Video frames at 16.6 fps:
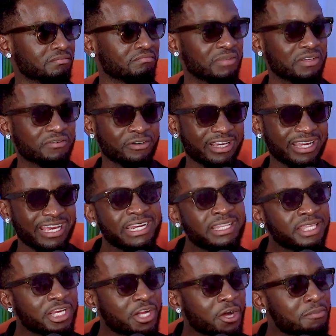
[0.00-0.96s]
before
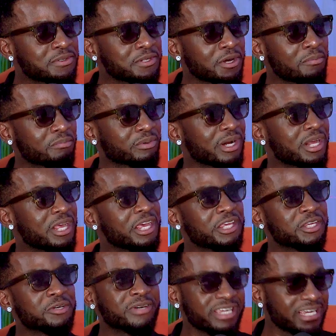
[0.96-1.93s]
anything comes up,
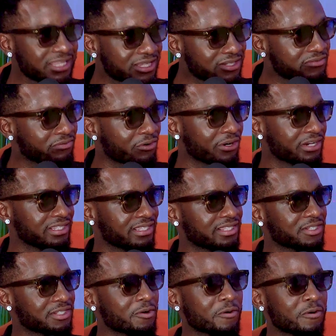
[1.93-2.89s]
you hear this voice.
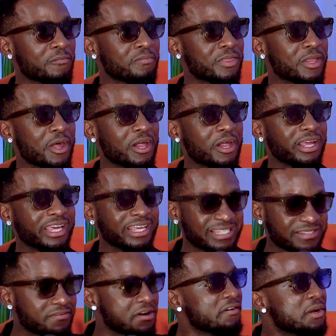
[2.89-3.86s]
So it's
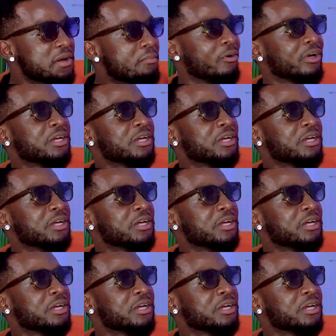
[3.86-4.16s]
very important